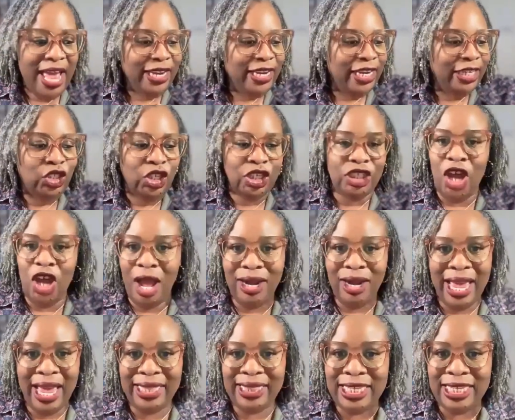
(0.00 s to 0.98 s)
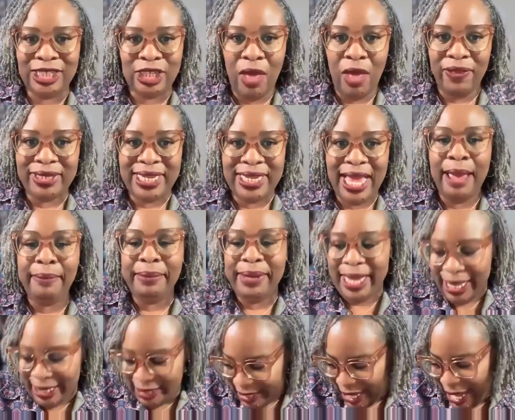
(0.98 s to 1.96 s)
does she talk like this all the time?
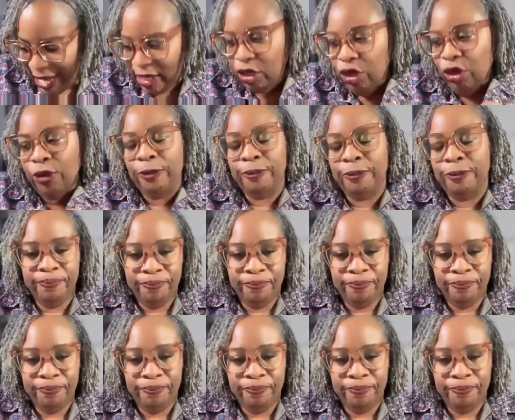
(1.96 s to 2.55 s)
Yes, I do.